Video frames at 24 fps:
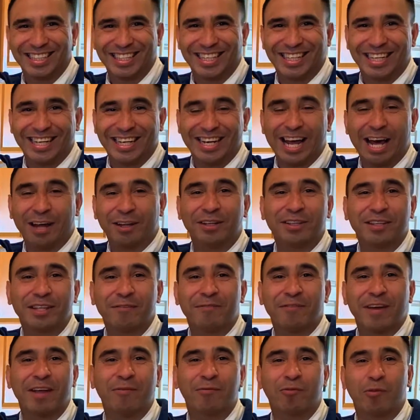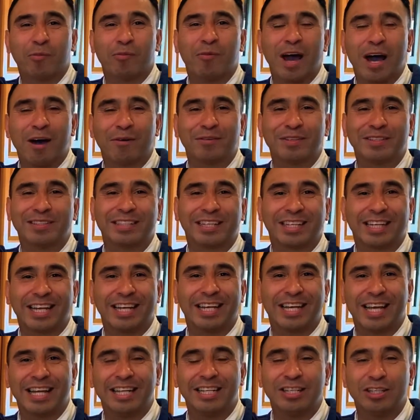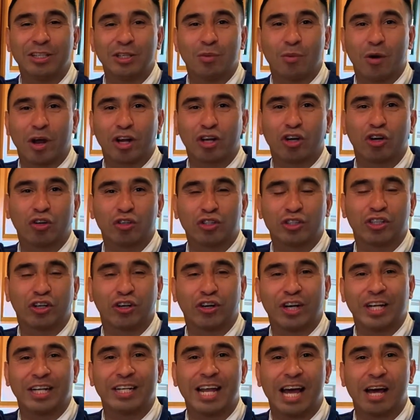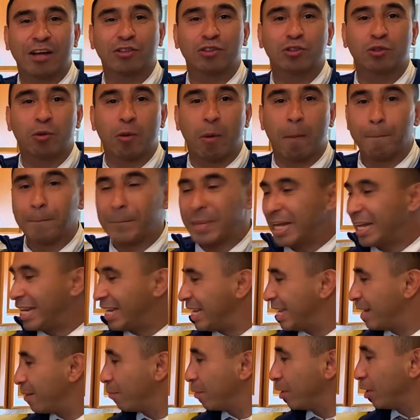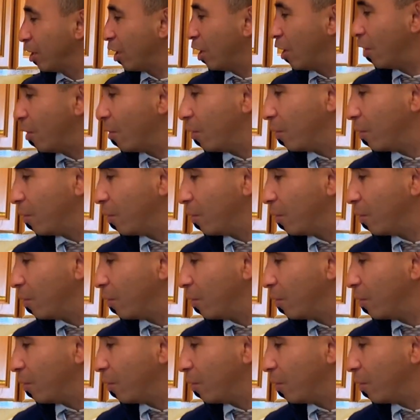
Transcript: Now that the vapor valve is clicking, you want to go turn it down to a medium low.